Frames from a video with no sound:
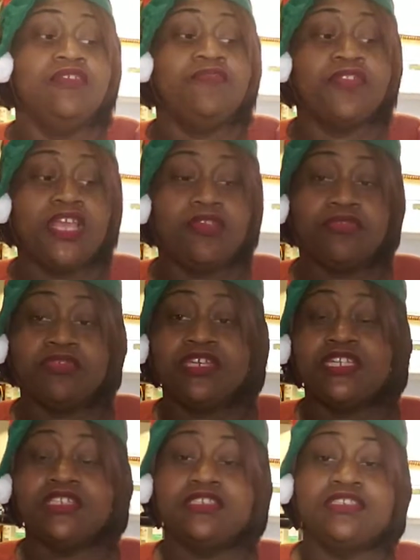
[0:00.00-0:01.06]

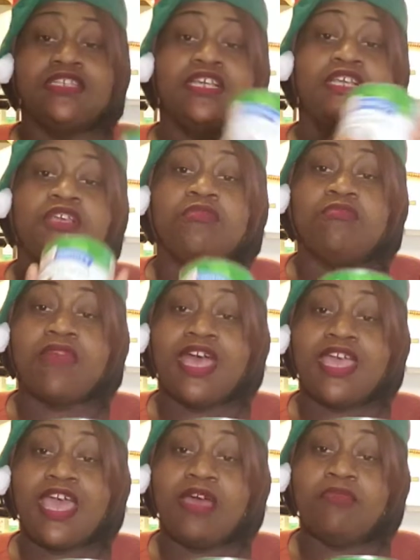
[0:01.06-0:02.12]
flavoring, my
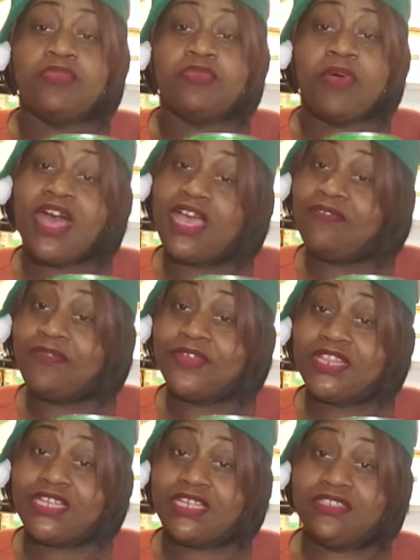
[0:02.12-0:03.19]
apple pie
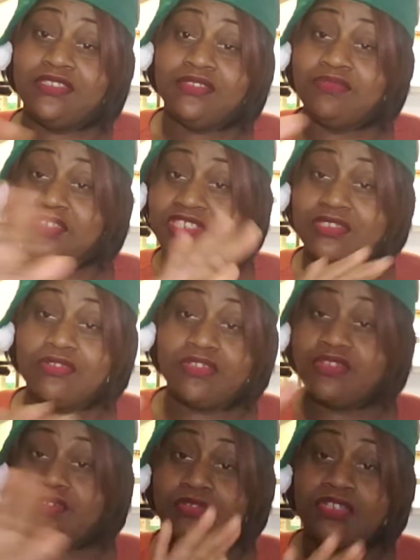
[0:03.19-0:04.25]
filling, which is going
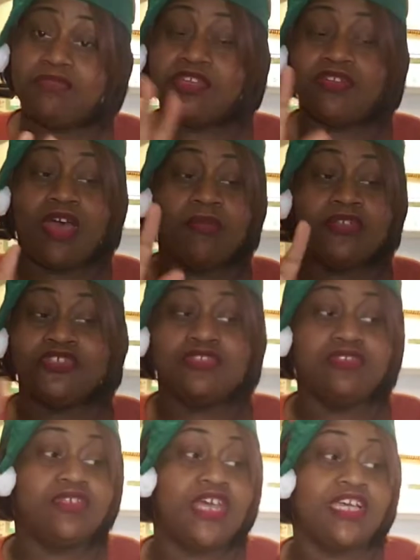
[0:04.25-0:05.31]
to go in the middle. I'm going to show
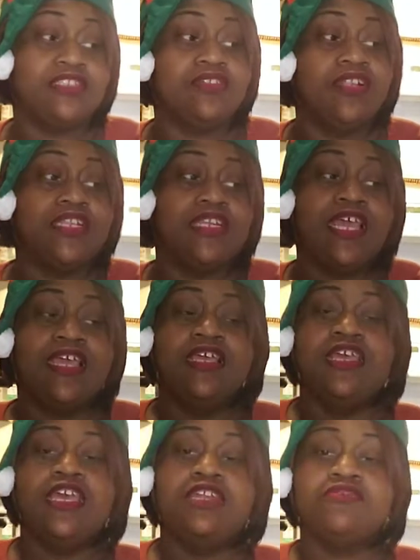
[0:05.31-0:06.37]
you guys all of that.
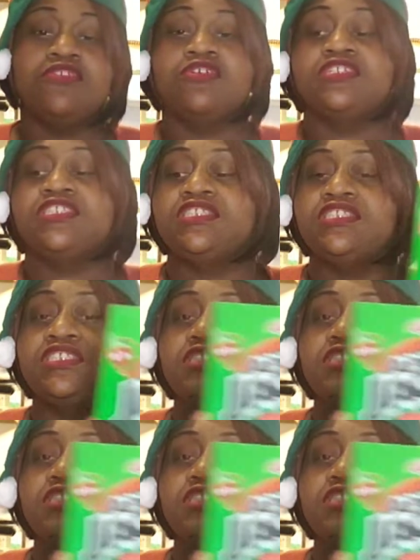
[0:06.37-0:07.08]
And of course, the